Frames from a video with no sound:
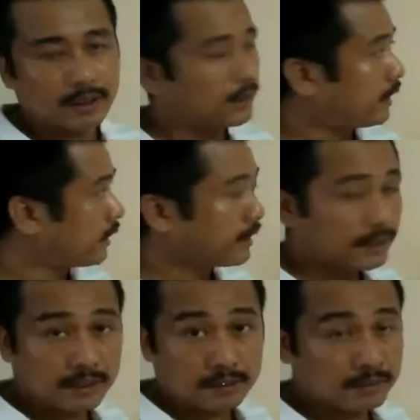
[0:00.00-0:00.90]
IR
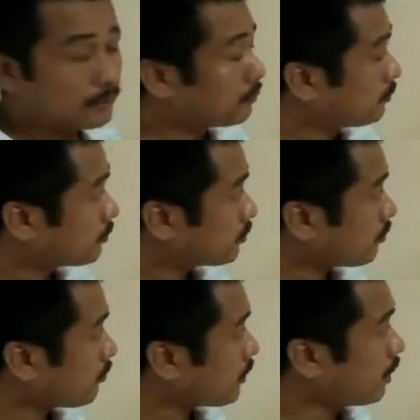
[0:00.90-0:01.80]
active,
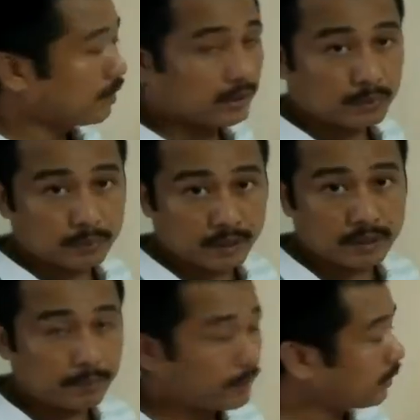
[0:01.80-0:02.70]
will
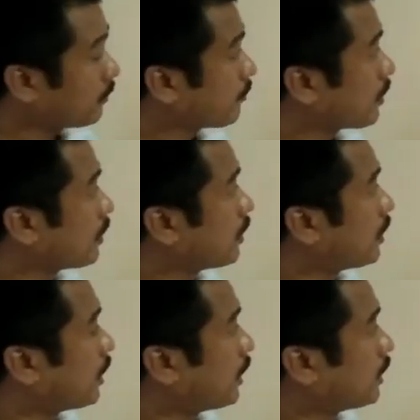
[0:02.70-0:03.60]
appear,
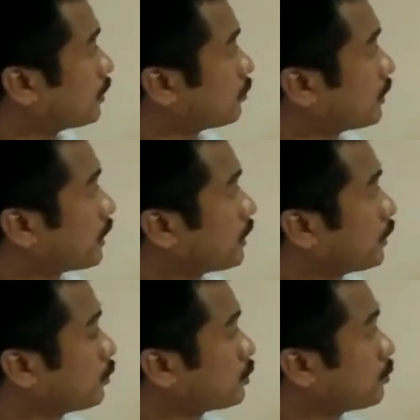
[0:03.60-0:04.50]
and we can
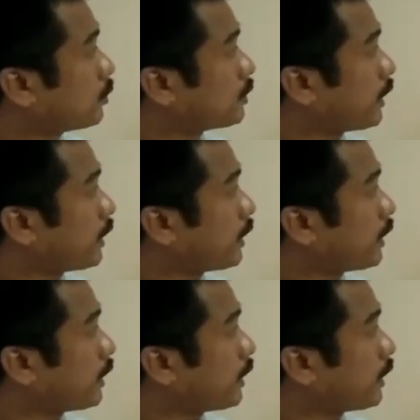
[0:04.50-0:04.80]
use both